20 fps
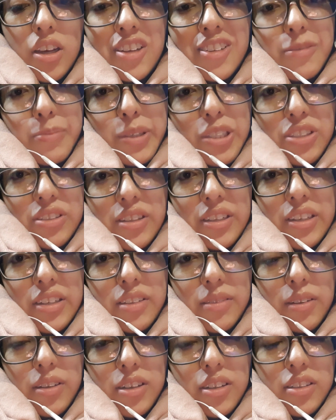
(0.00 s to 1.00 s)
Especially
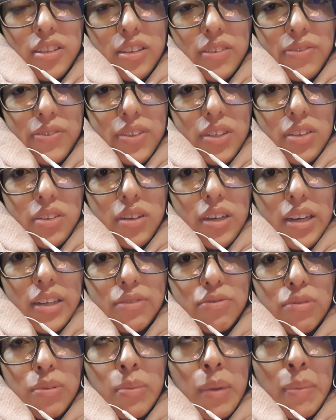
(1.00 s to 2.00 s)
because if you
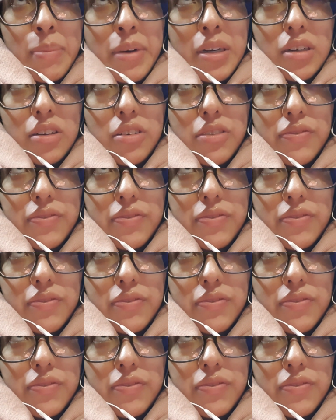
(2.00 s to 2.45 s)
guys remember,